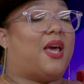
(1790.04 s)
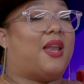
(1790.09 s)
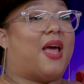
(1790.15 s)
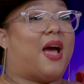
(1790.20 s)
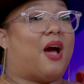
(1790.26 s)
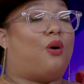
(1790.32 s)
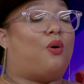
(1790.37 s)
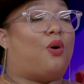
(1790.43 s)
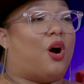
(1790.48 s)
And
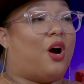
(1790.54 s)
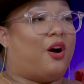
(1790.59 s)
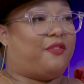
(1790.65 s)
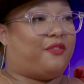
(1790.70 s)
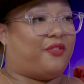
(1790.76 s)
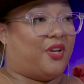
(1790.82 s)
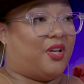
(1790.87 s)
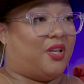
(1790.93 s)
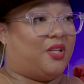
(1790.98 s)
how
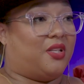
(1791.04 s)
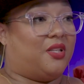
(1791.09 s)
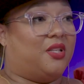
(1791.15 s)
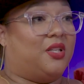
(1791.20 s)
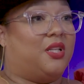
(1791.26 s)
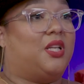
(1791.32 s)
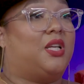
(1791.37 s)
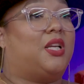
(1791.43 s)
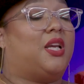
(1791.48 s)
often
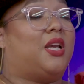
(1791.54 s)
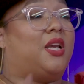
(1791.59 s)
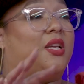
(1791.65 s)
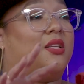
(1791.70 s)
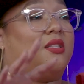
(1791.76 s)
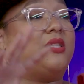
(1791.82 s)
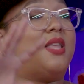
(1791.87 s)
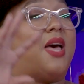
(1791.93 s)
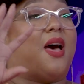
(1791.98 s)

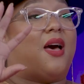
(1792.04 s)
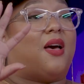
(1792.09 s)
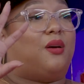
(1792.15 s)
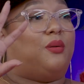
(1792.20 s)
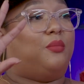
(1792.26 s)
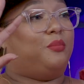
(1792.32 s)
is that